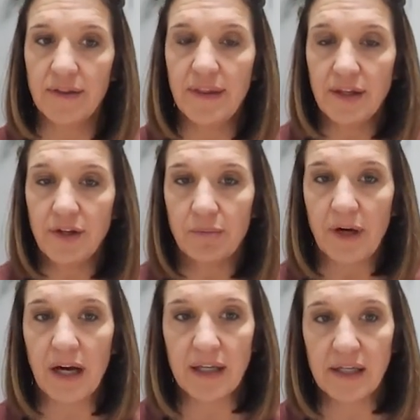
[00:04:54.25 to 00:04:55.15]
that your
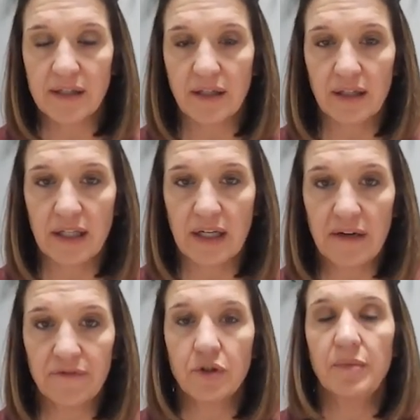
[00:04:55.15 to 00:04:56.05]
body is clean
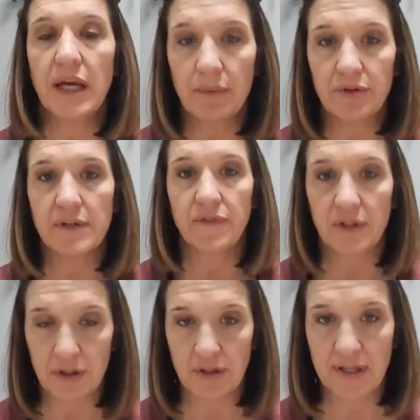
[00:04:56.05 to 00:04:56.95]
enough to be able to
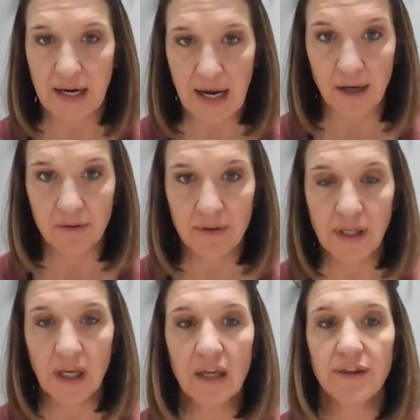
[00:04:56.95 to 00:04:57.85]
filter that out
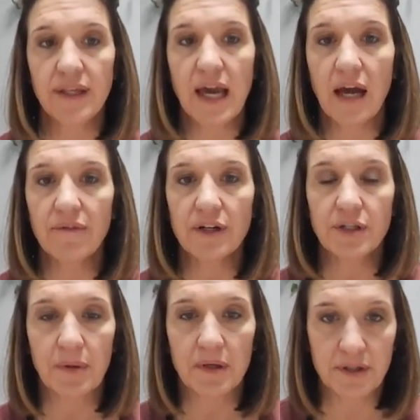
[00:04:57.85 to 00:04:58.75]
the average
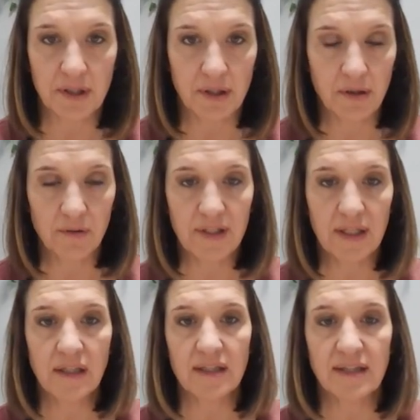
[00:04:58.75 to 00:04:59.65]
person who's
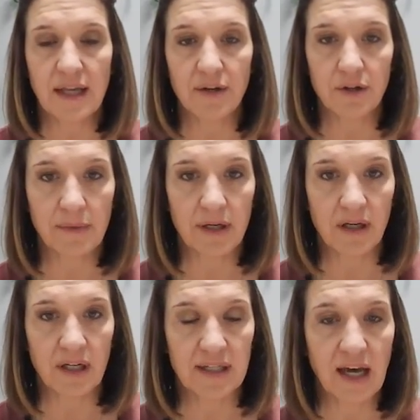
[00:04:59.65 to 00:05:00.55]
eating the standard
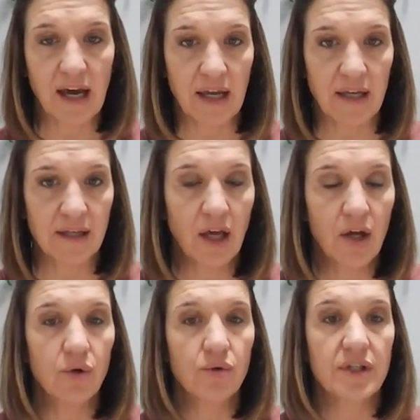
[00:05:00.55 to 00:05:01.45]
American diet,
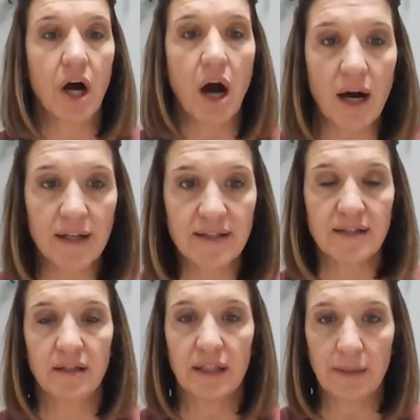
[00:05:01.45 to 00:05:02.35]
who's
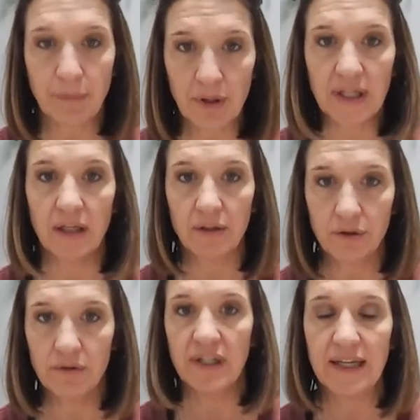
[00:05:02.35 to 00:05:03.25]
constantly putting
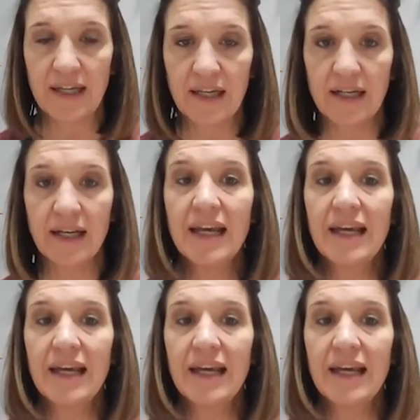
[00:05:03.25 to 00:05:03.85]
gluten in,